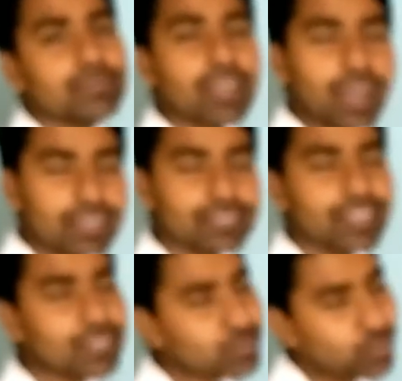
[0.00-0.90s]
The
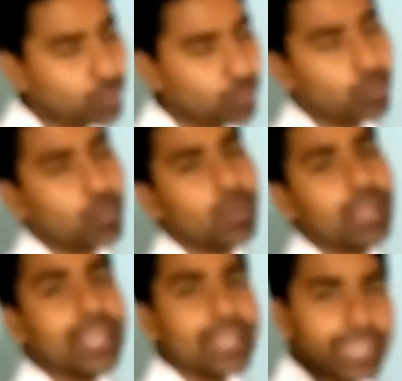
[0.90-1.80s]
answer is no.
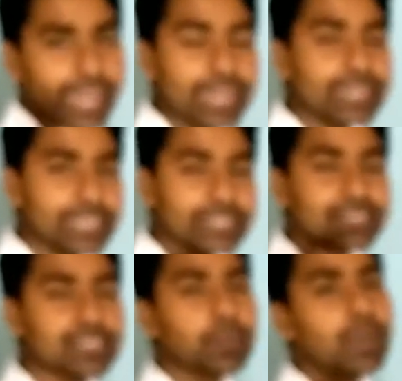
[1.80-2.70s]
Heat is
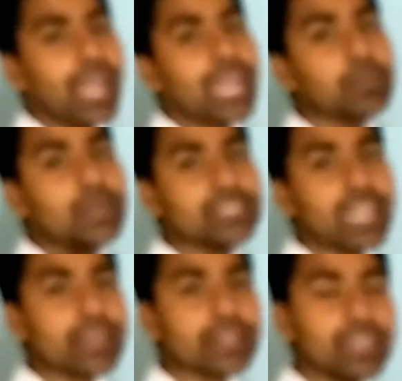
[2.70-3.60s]
supplied, but
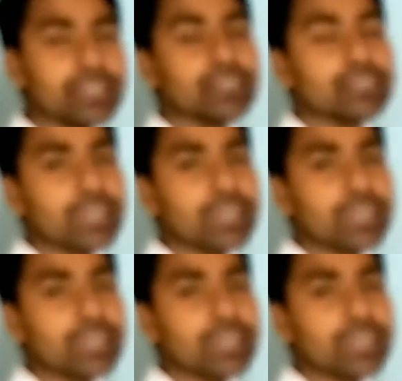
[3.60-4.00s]
that heat